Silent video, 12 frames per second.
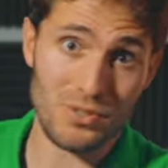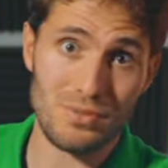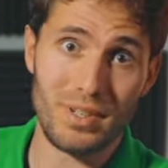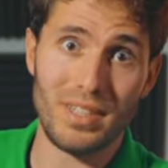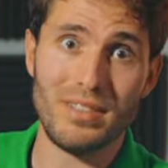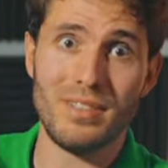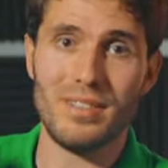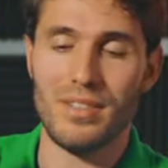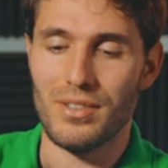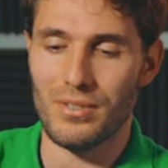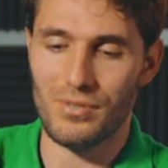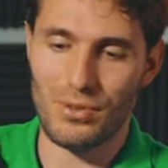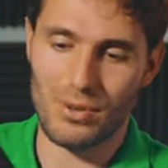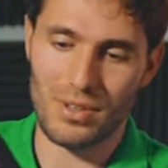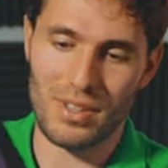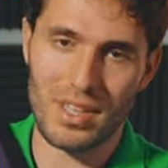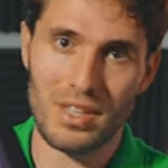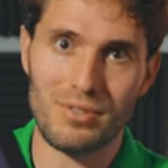screen for
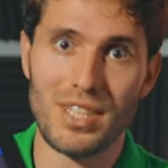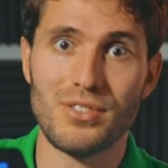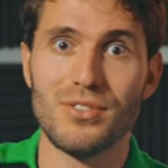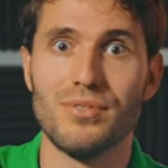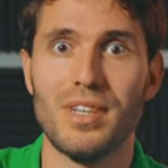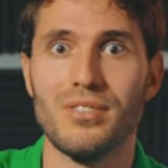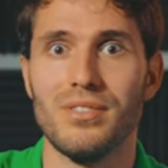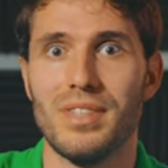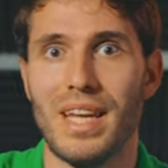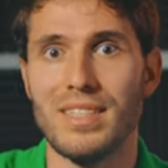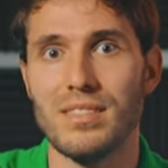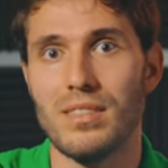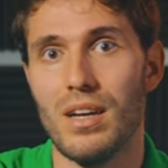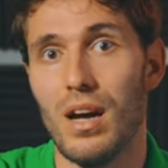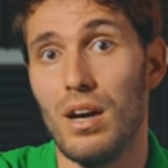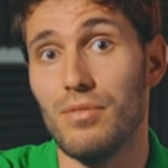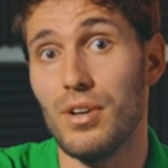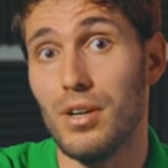the registration desk
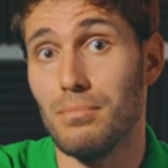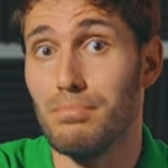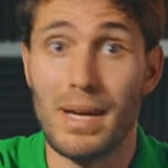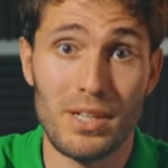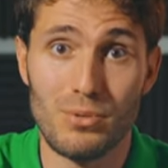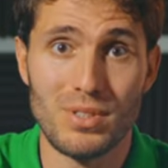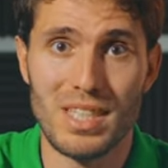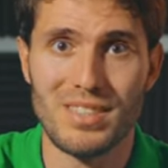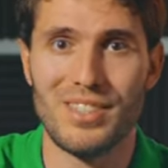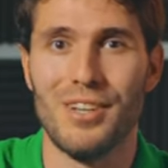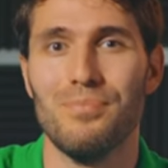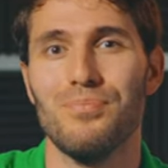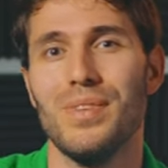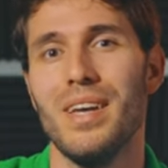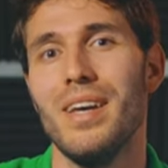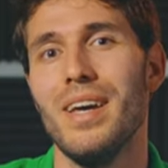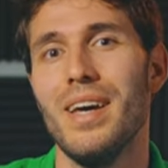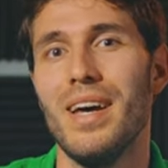of a medical center.
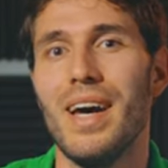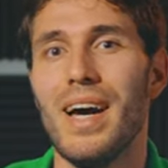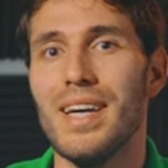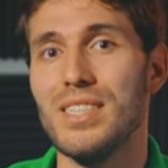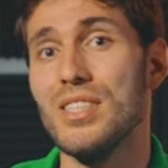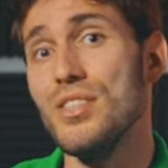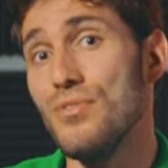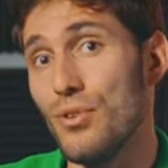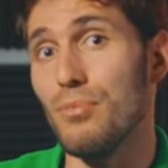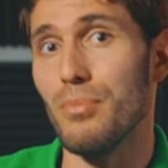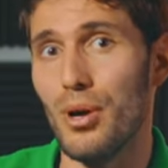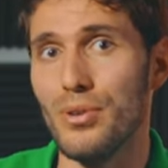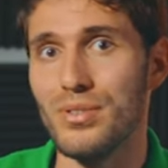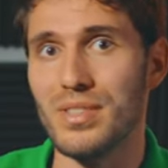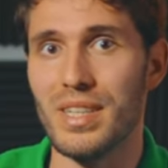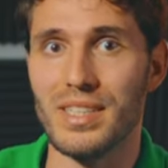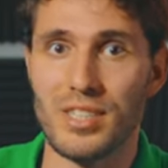In default mode, it